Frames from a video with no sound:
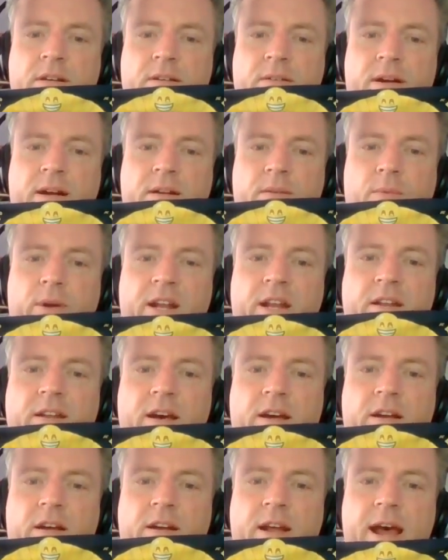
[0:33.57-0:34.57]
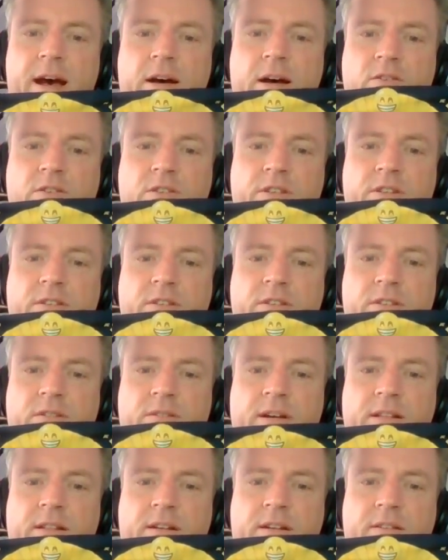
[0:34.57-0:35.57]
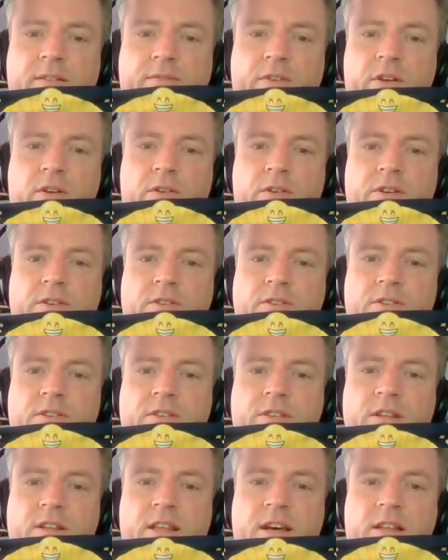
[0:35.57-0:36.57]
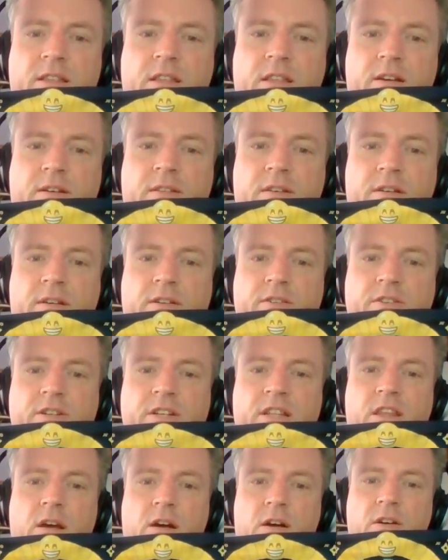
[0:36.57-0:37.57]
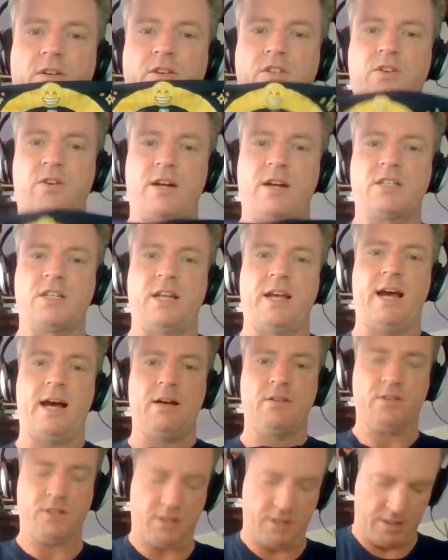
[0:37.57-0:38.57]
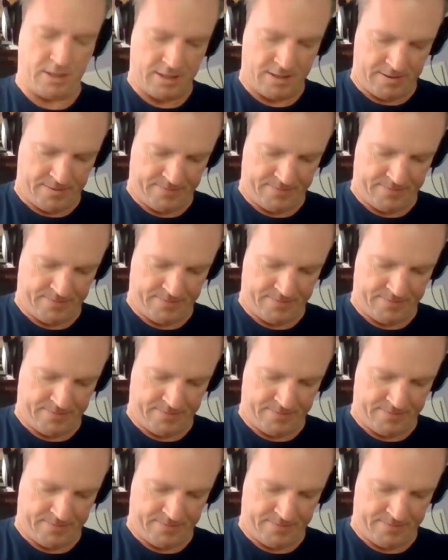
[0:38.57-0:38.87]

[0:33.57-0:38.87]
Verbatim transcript: right? Raining down on houses, right? That's if you don't under- see that there, that underneath the arch are actually houses.